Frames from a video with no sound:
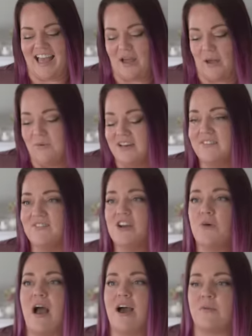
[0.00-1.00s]
I, I wouldn't even
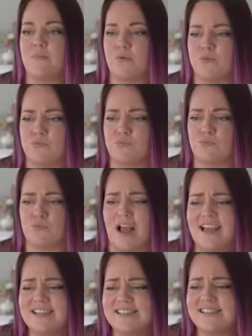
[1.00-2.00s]
know how to
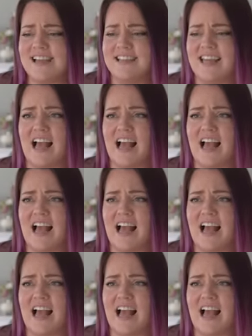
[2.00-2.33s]
price it.